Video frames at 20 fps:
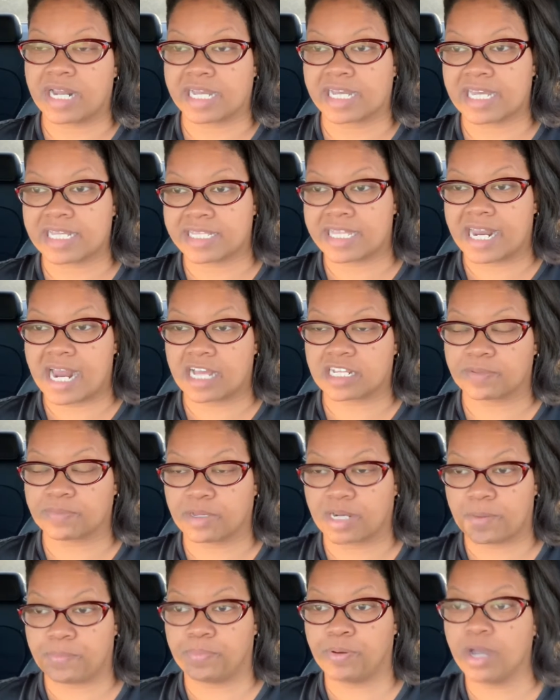when I get that house
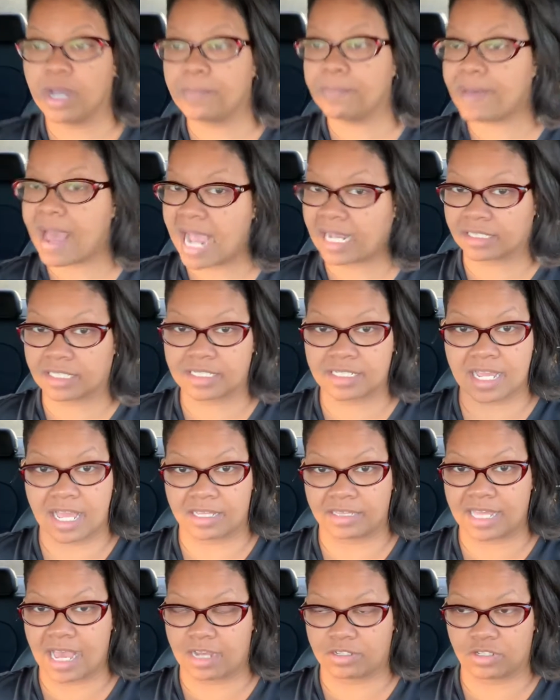I'm gonna put back the
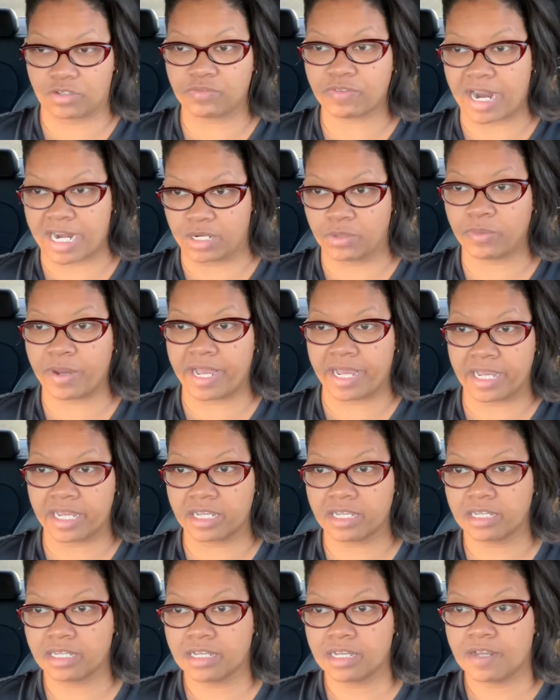10,000 right away
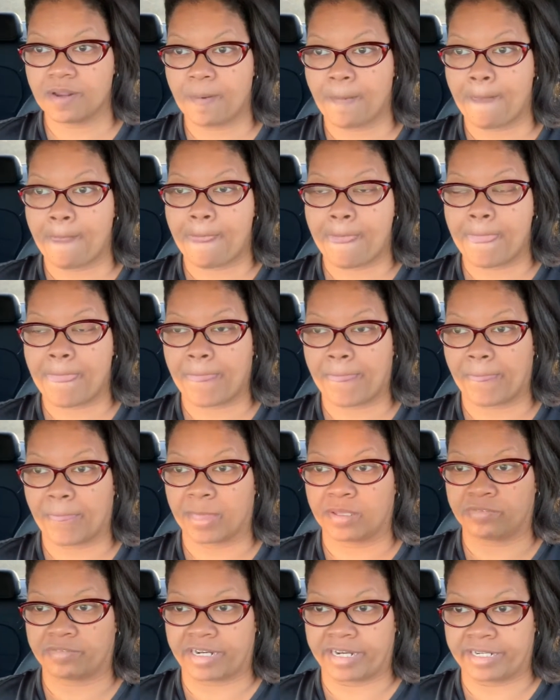
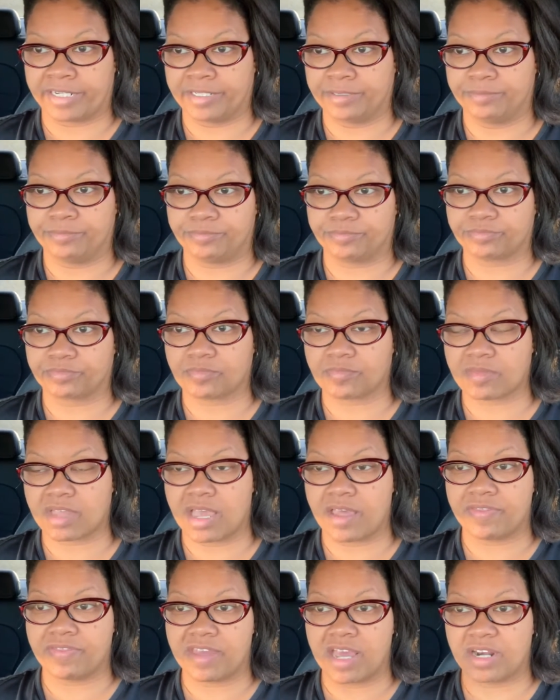right
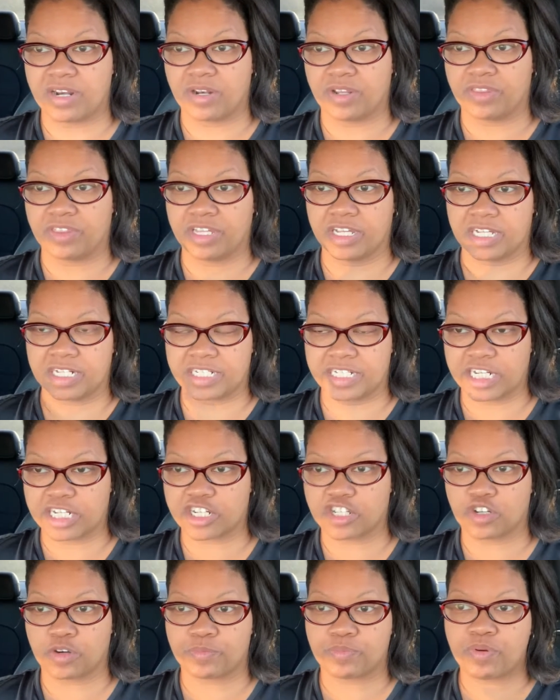and then the
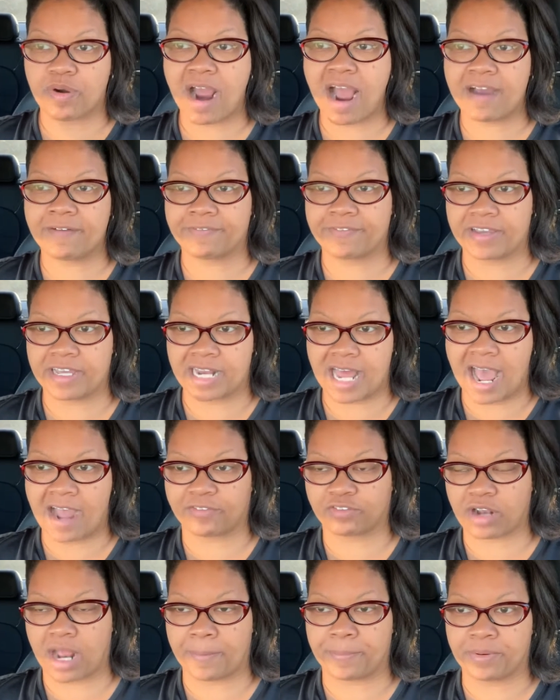additional profit
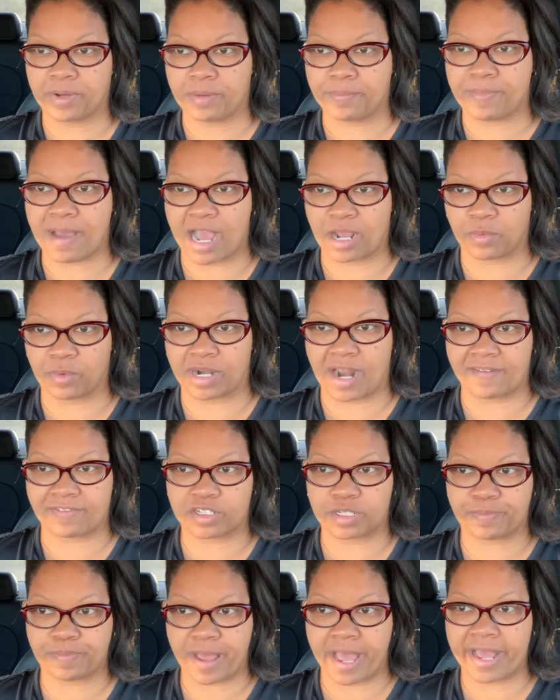after I put back what
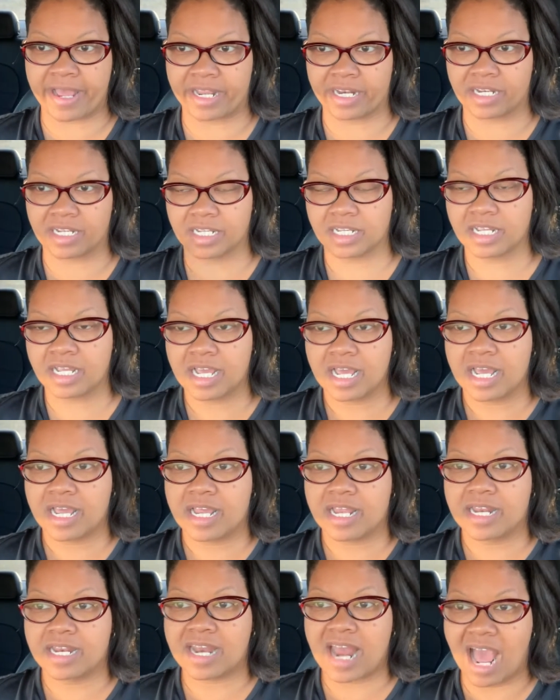I've spent
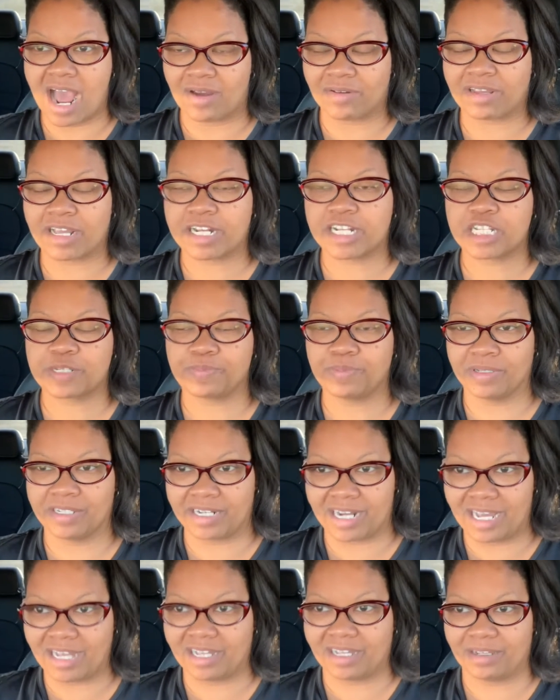now gets
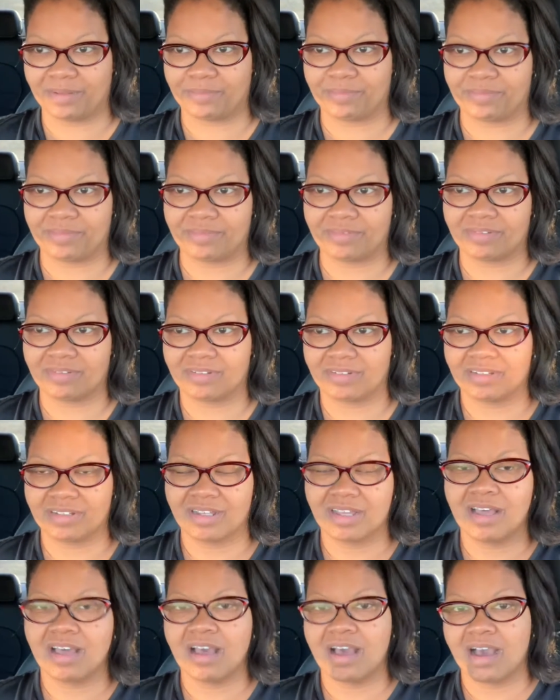split up
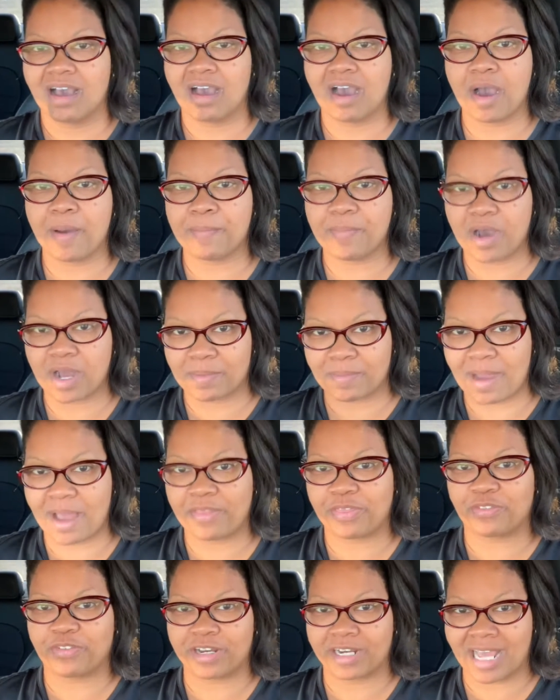among
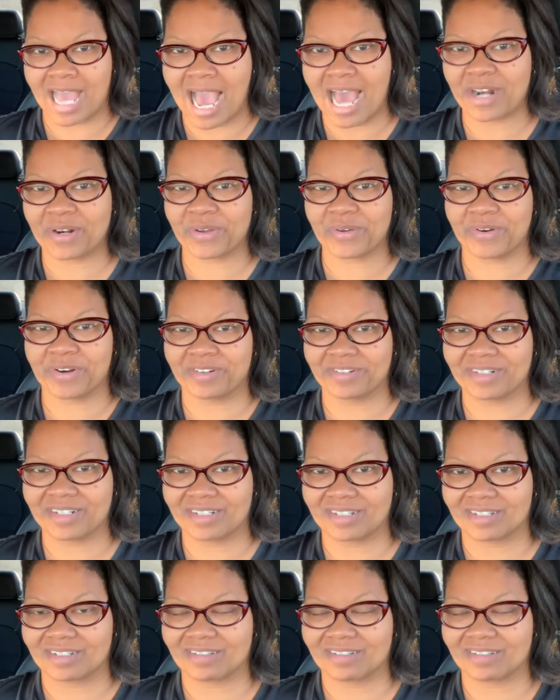my three categories